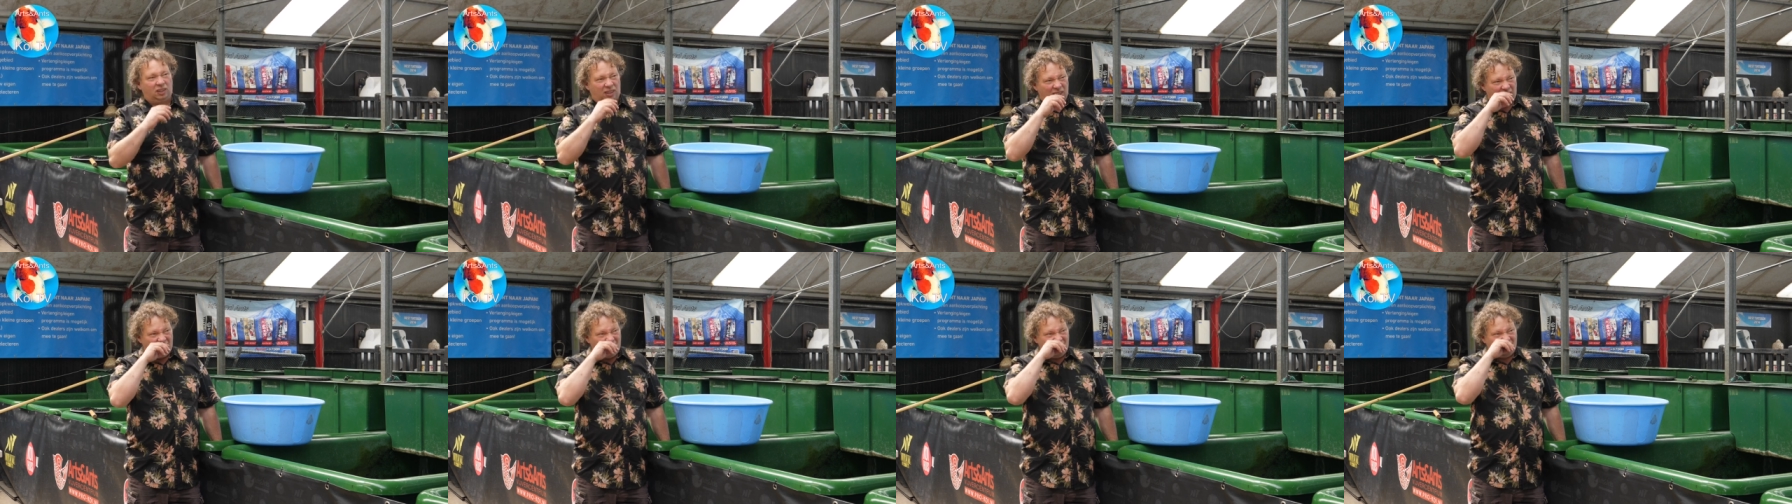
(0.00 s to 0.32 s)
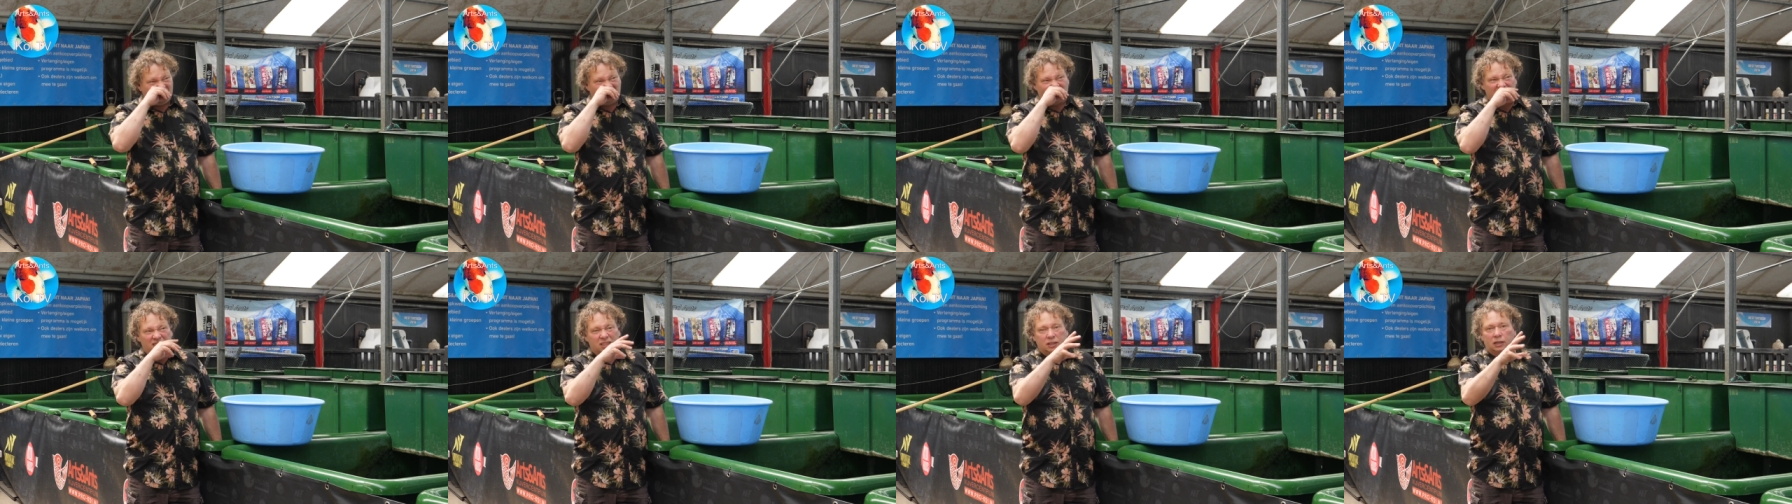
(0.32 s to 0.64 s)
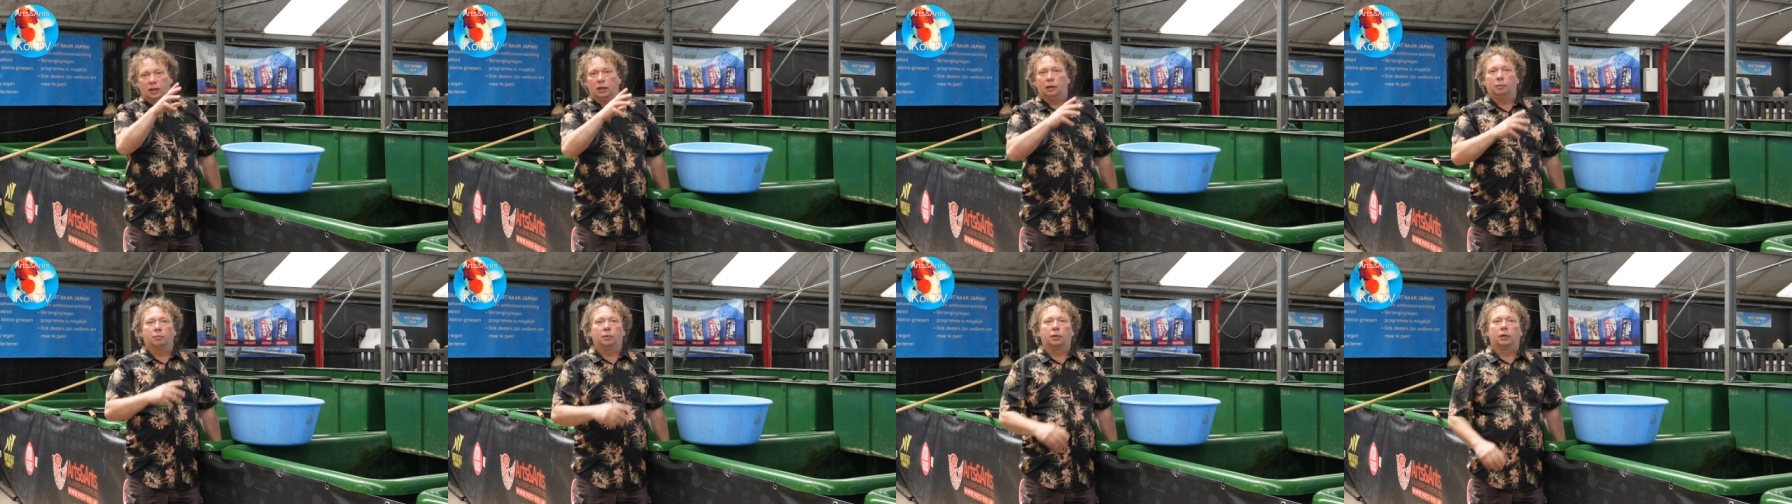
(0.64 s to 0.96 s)
The heater
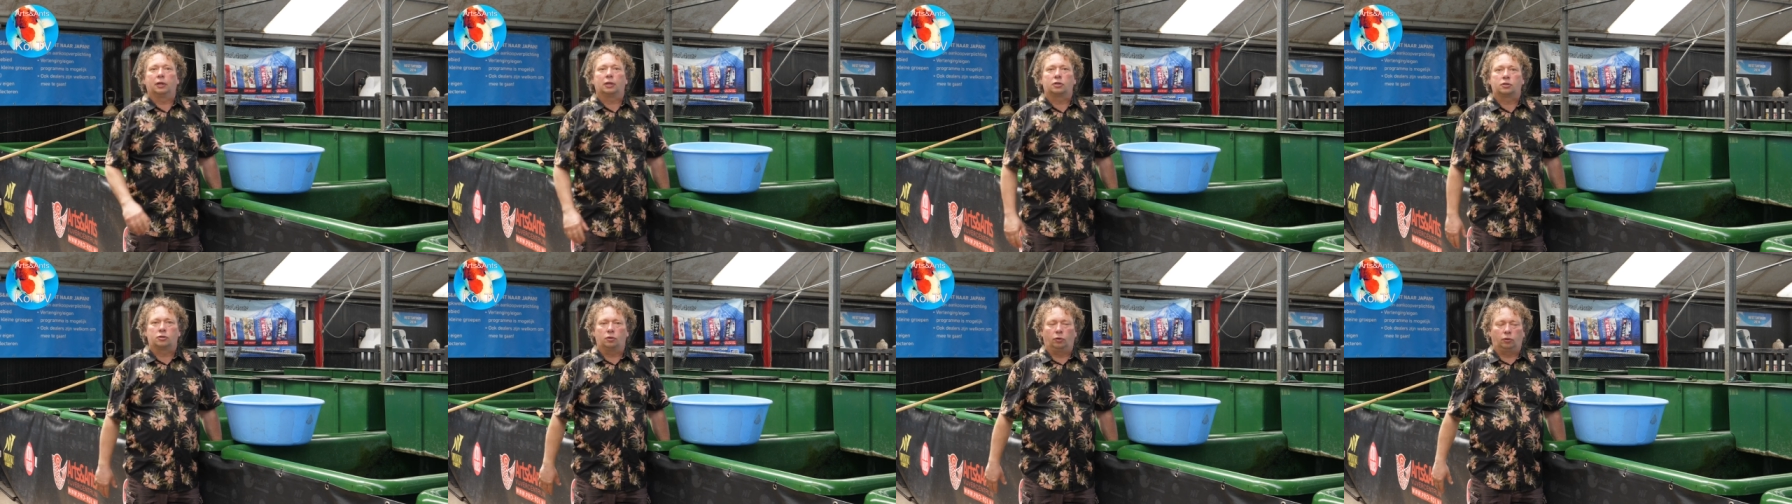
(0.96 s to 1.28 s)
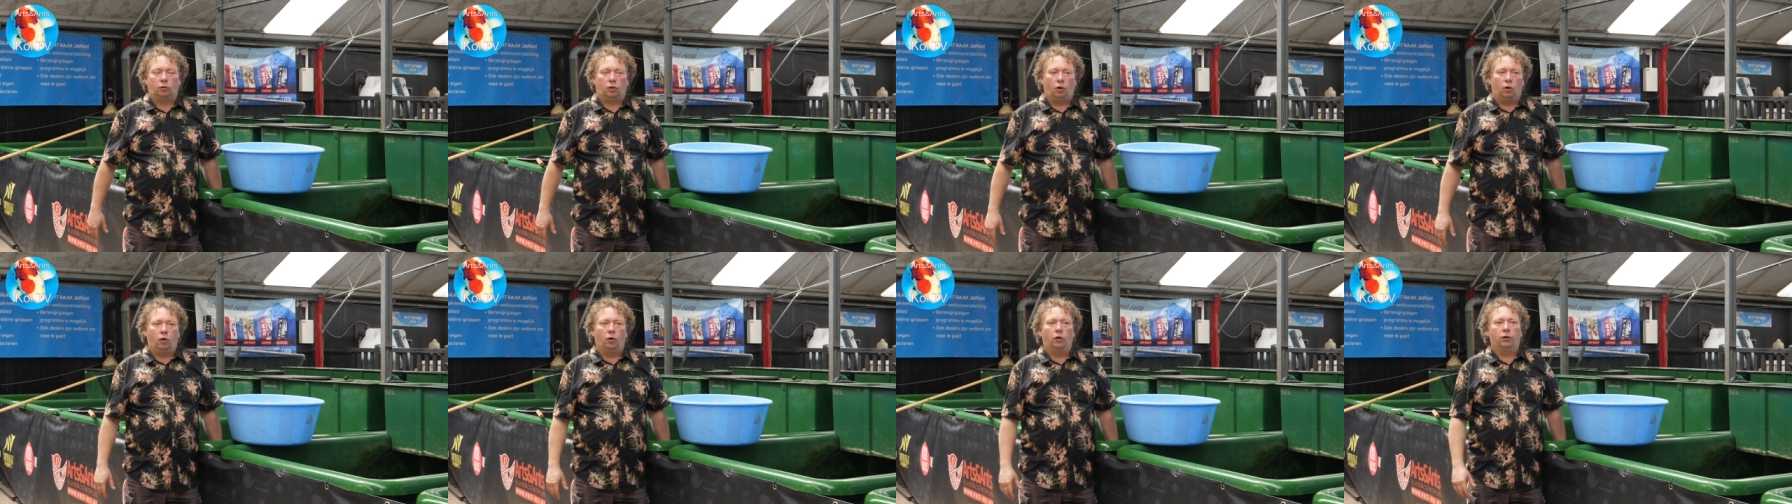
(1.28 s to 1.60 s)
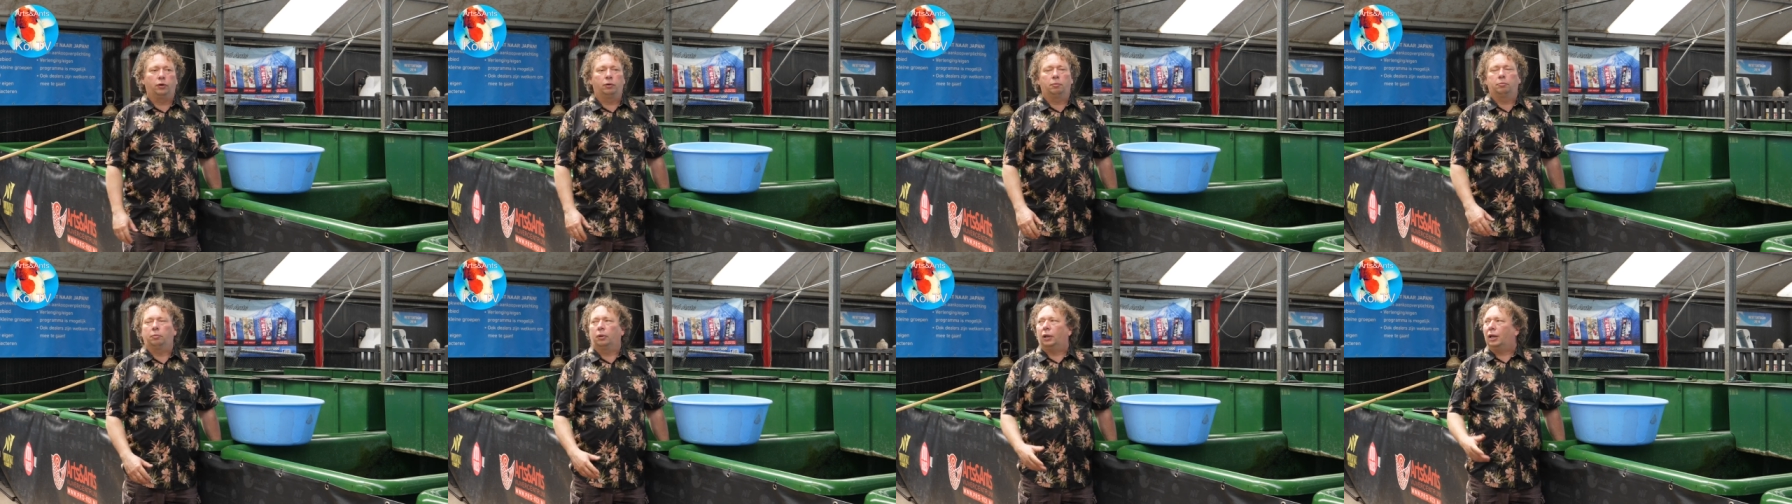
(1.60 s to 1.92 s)
is in, but it's not
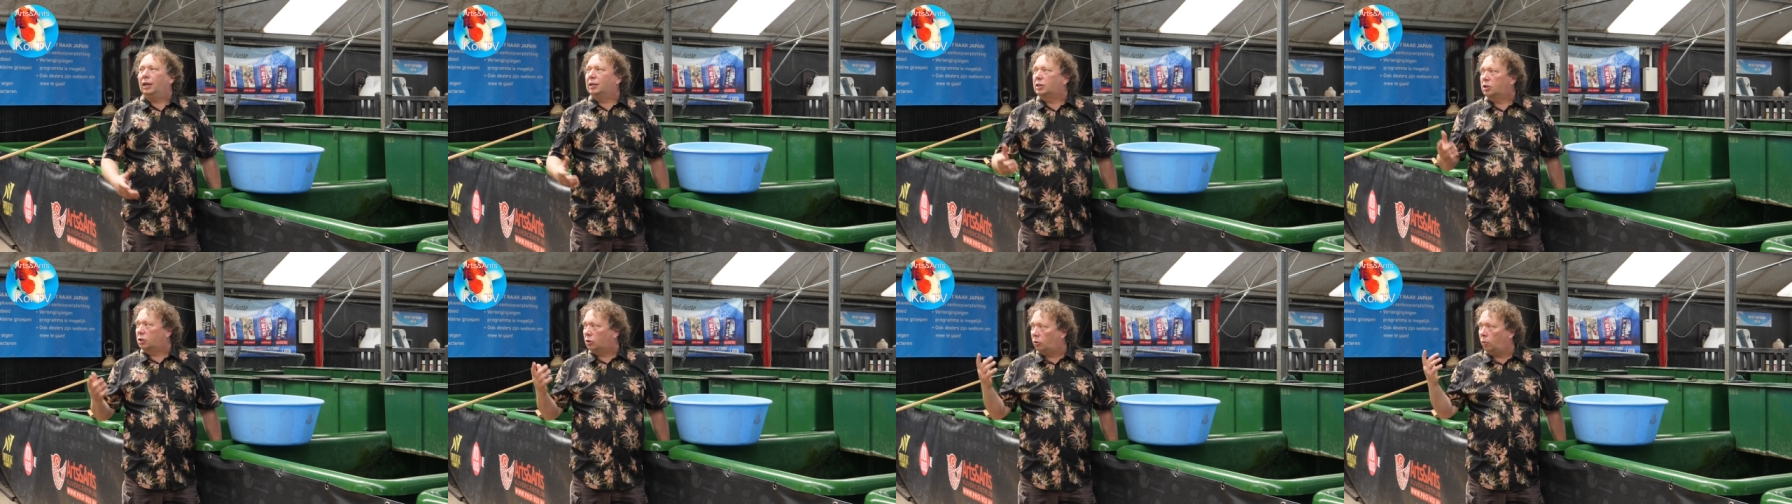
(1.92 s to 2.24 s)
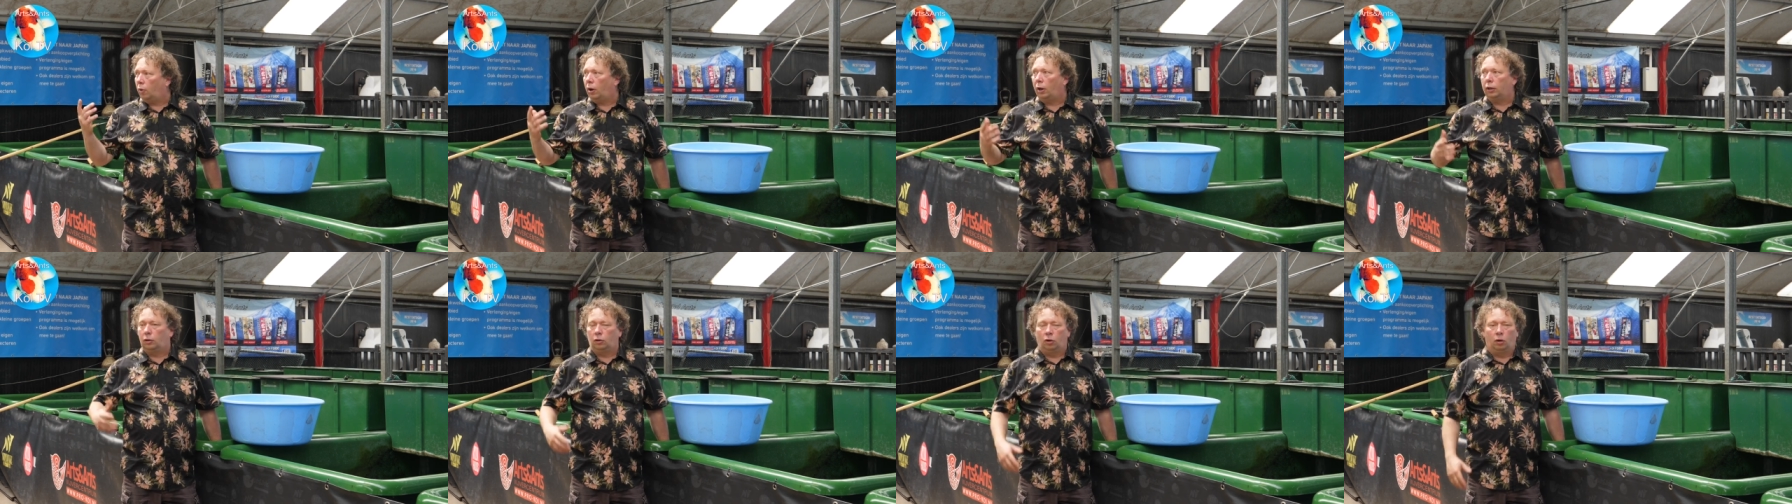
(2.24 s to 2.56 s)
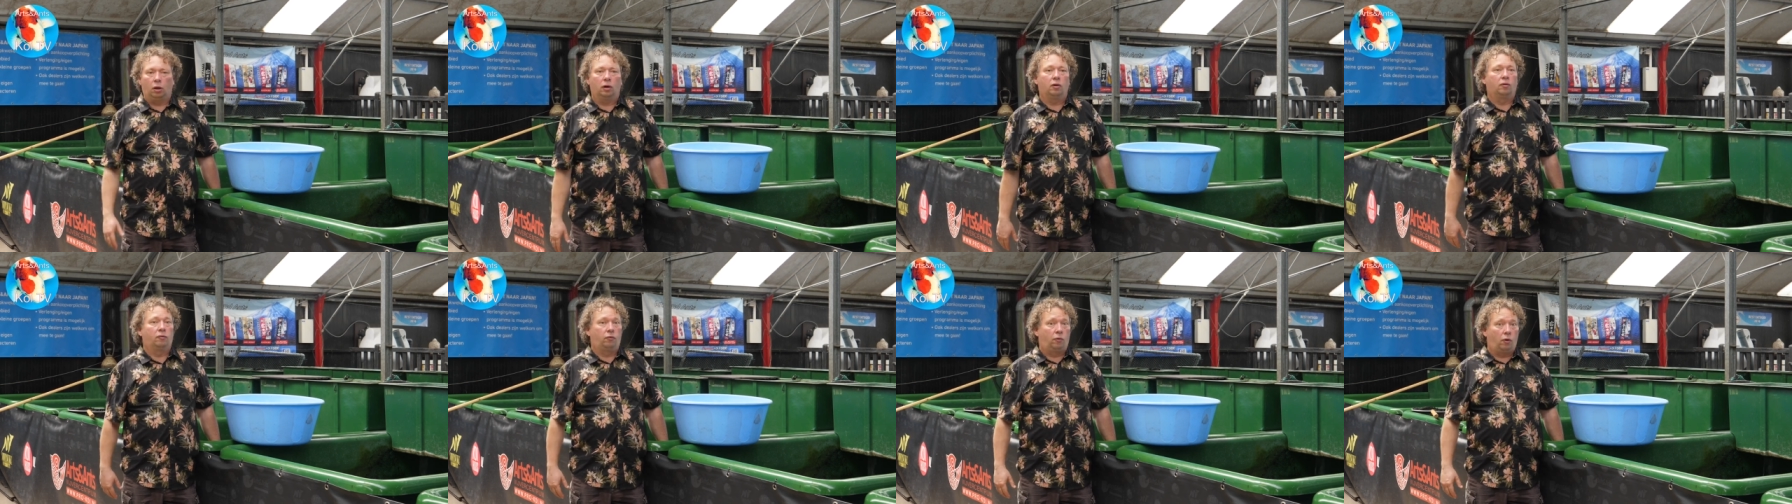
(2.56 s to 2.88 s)
on. But it's quite
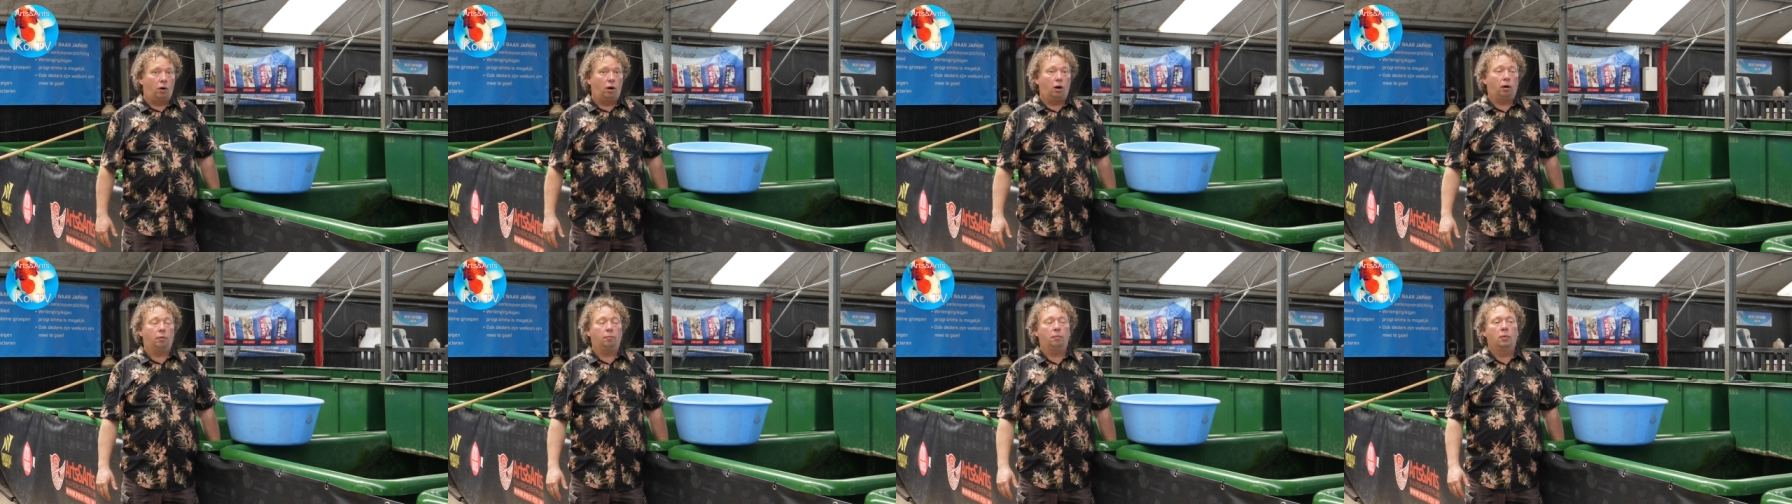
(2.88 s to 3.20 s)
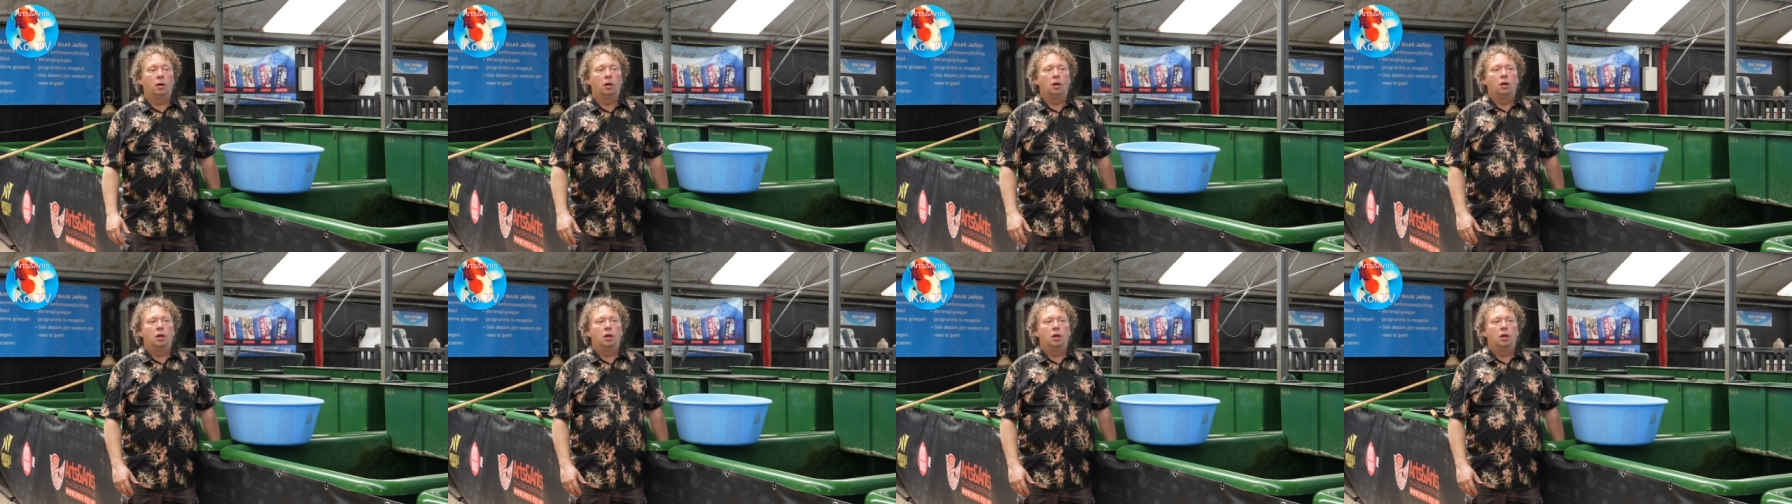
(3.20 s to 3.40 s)
warm.